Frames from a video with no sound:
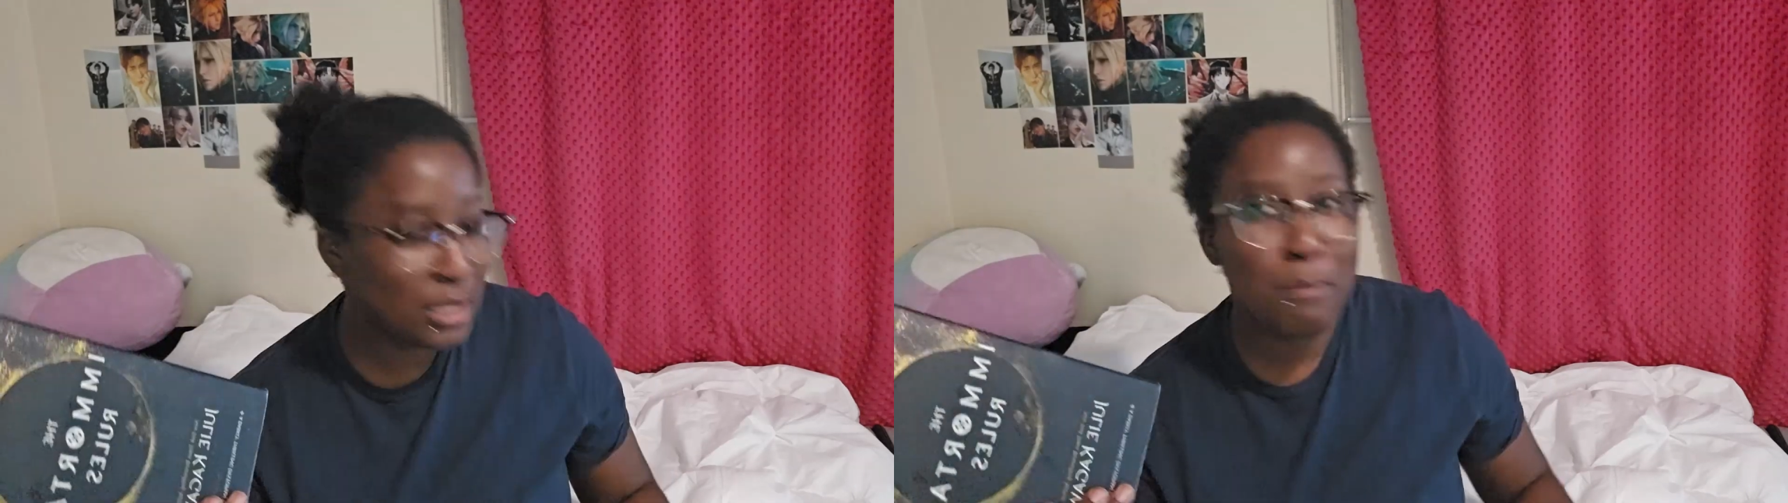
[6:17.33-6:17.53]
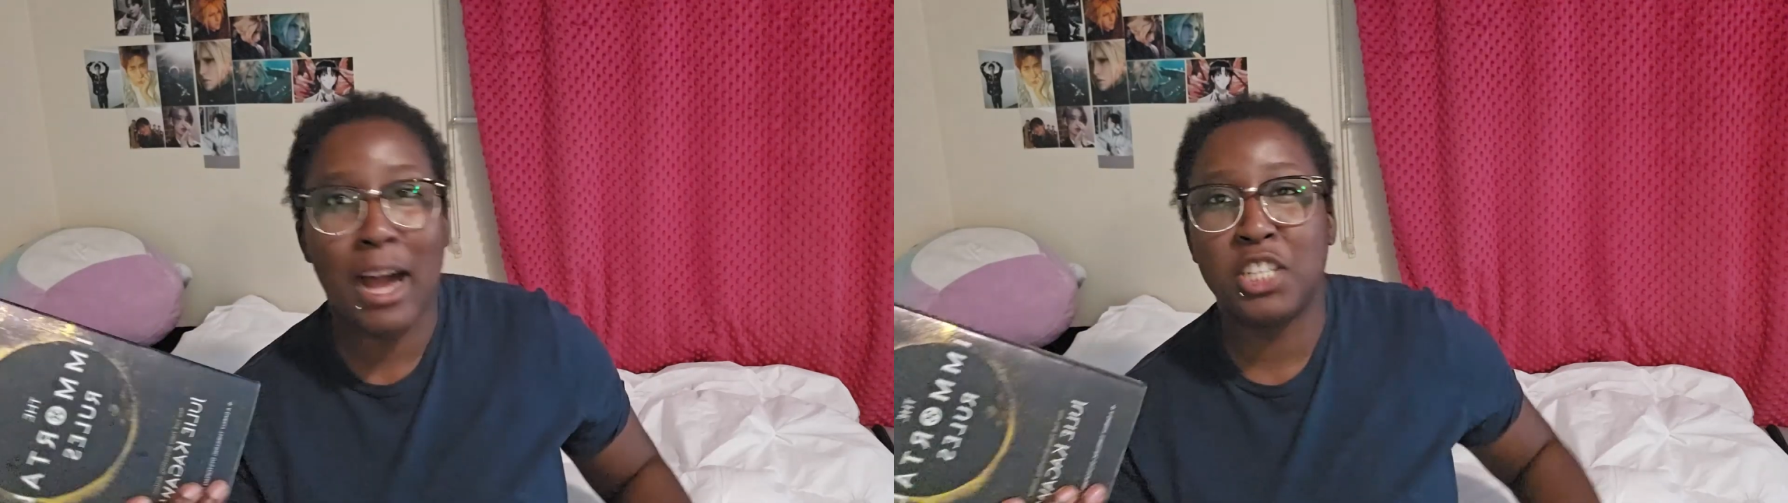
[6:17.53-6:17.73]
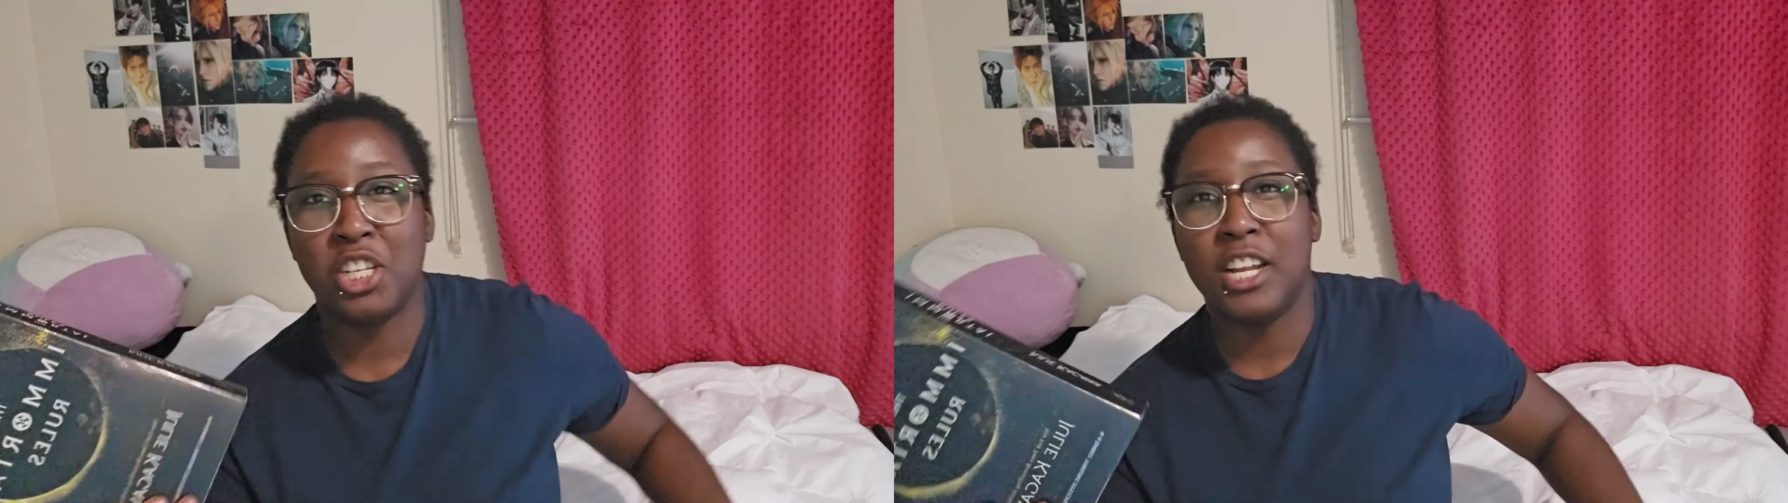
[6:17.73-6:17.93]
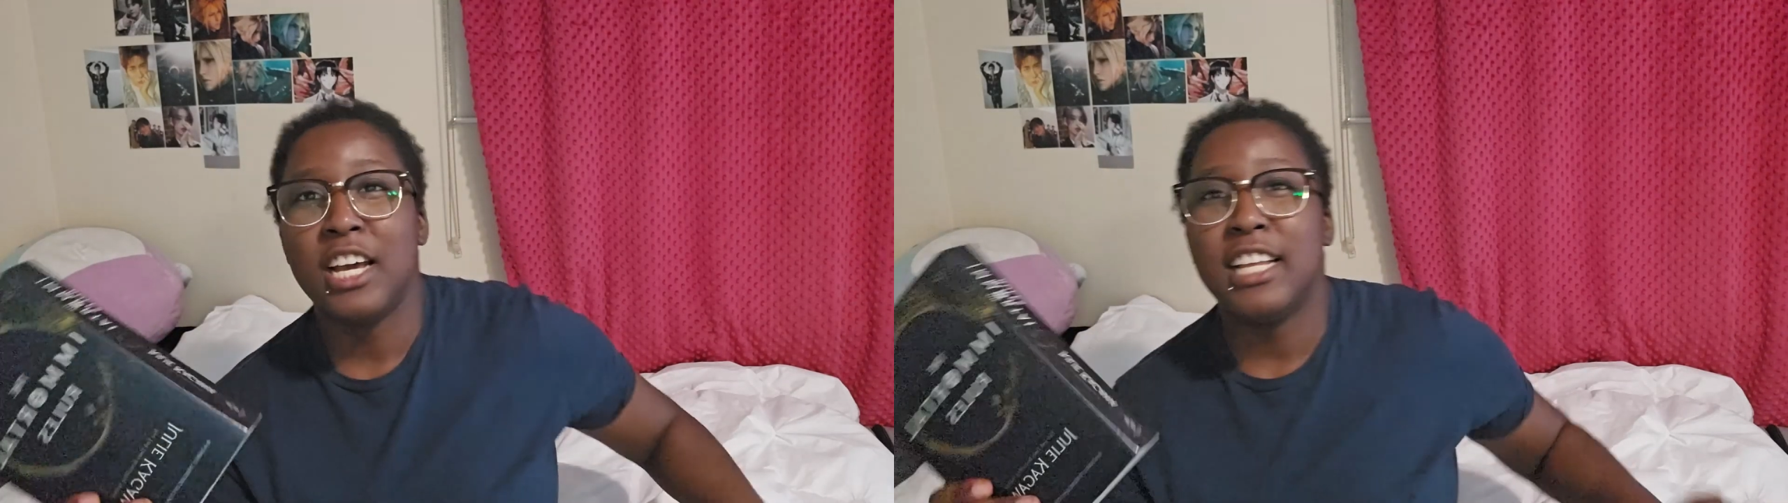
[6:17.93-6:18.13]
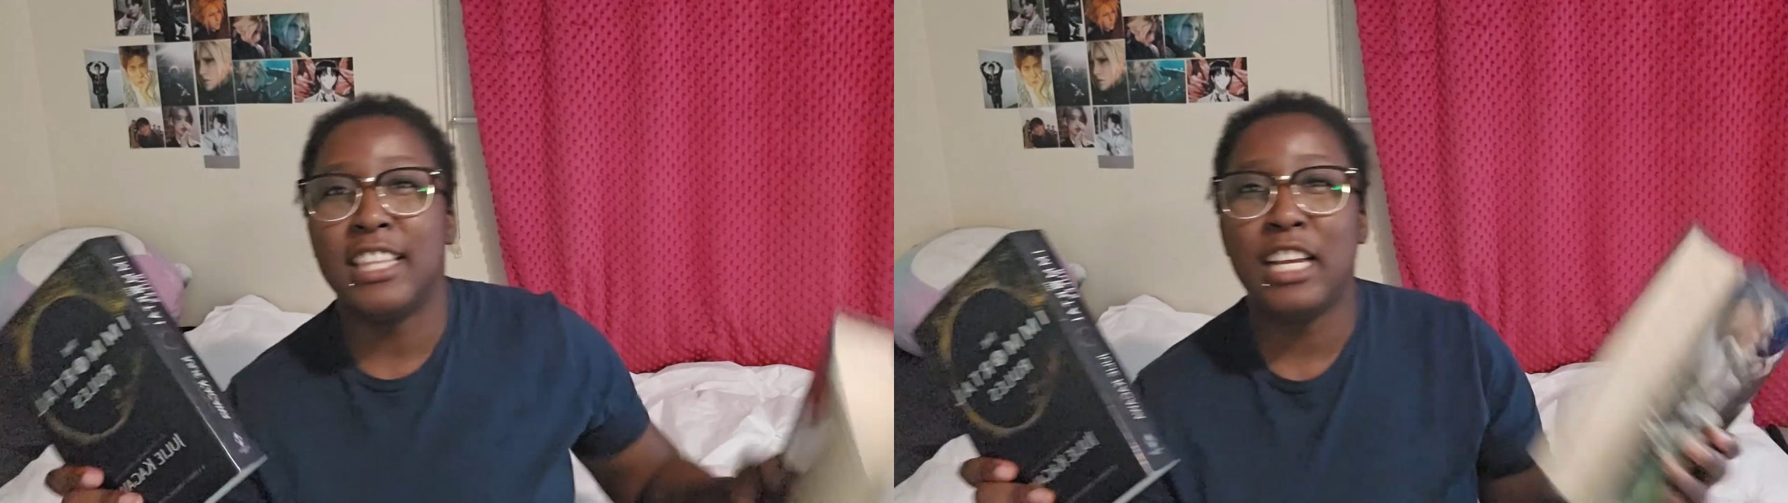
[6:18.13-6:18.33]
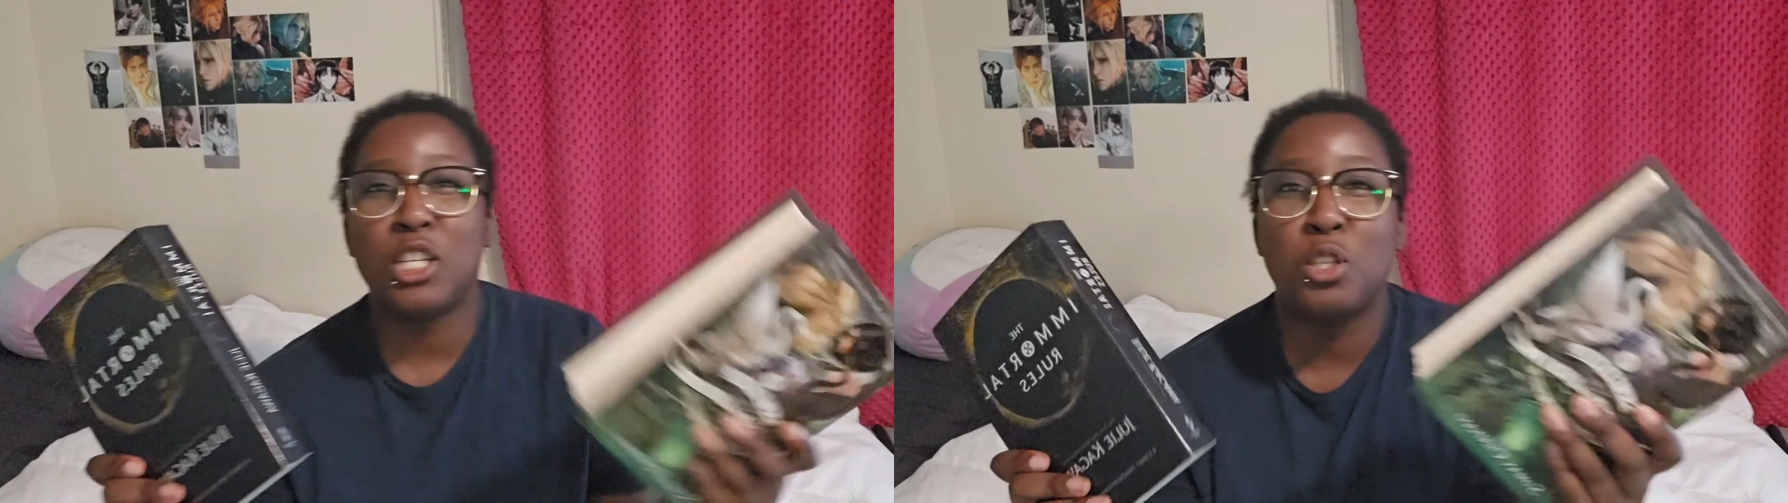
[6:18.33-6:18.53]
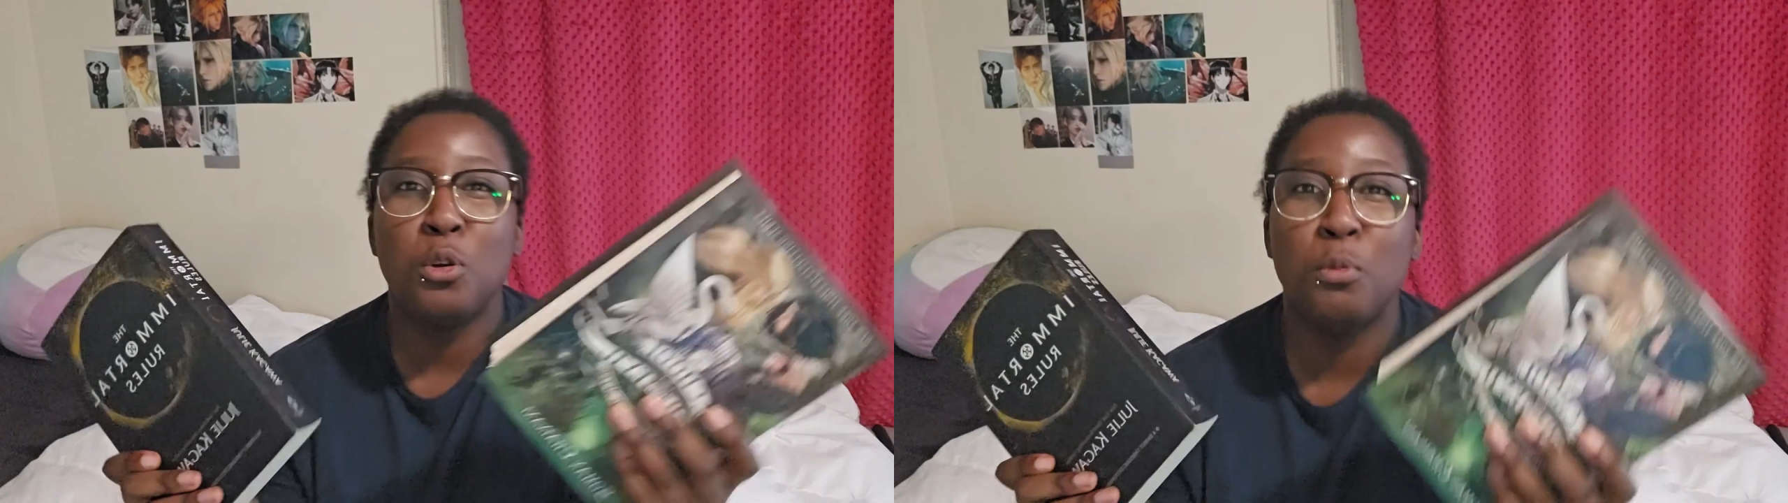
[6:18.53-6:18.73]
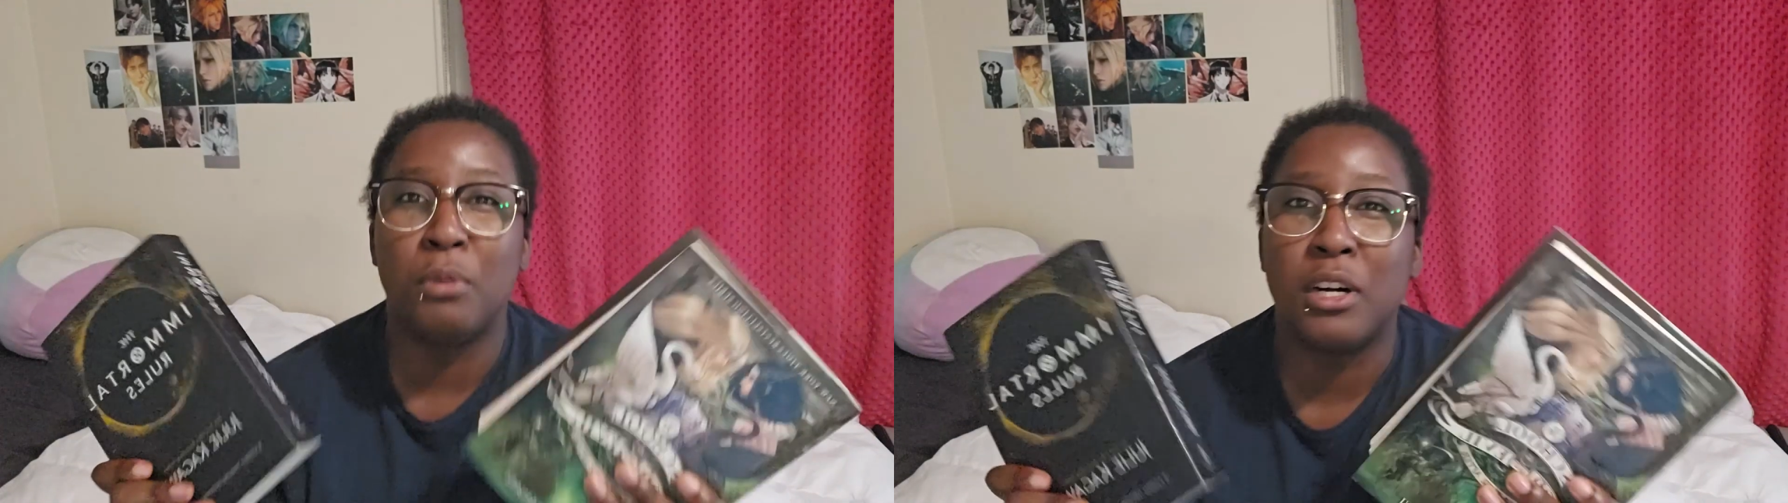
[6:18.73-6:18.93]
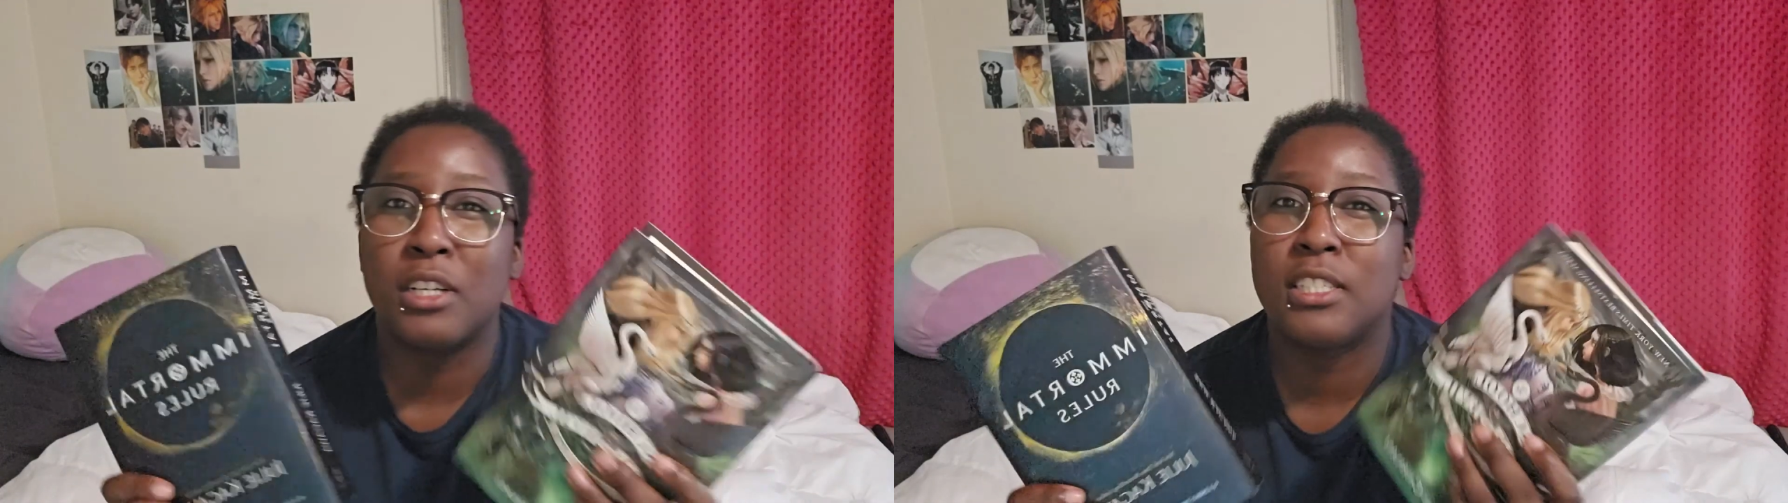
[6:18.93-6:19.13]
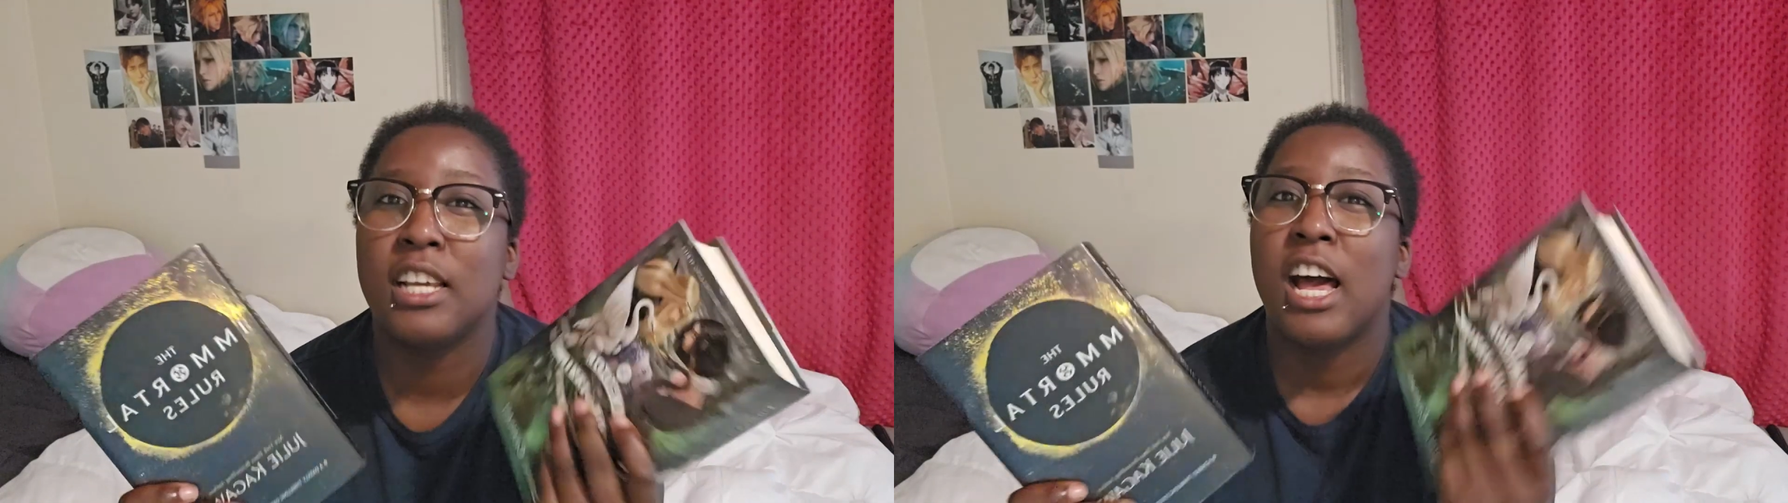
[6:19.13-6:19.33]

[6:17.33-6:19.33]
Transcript: Just imagine these two books.